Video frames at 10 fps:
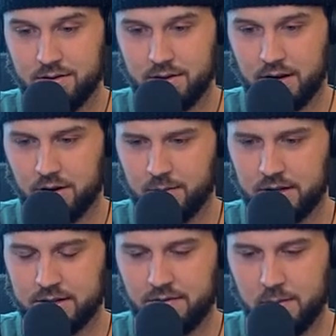And I hope it
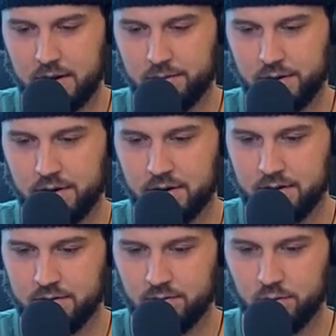doesn't have a bad word.
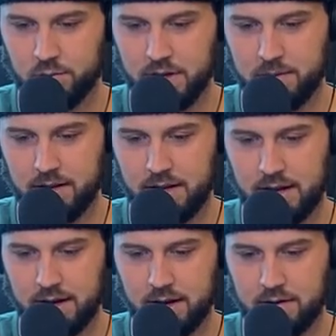We'll bleep it in the
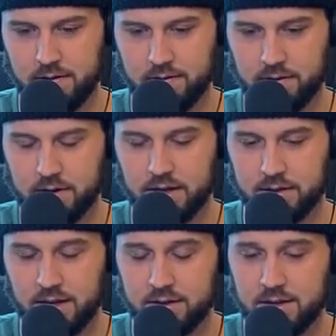edit
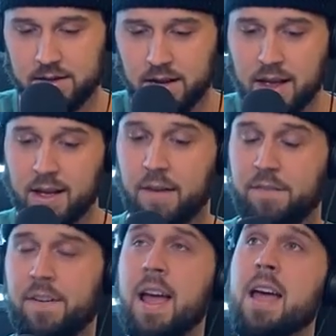because this is a
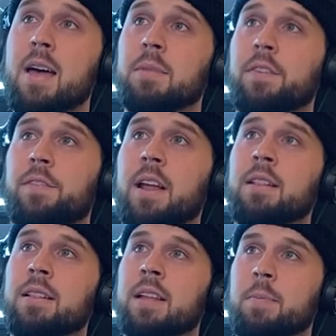
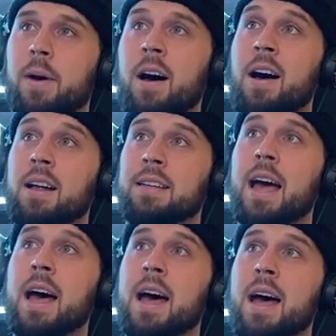family-friendly
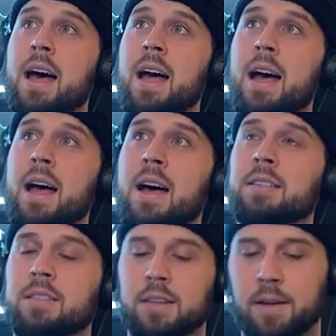
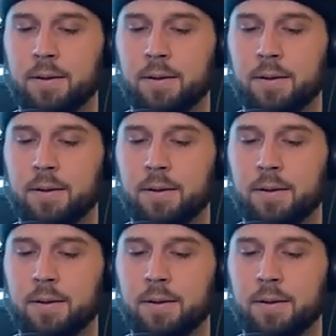podcast.